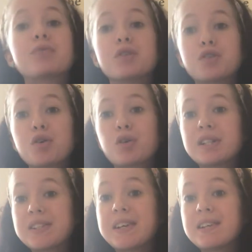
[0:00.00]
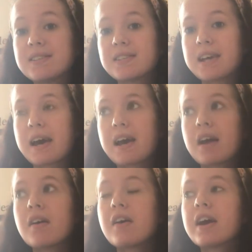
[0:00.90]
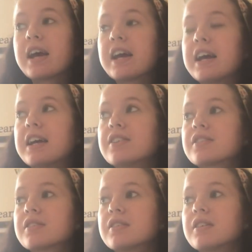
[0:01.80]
the chocolatiers say it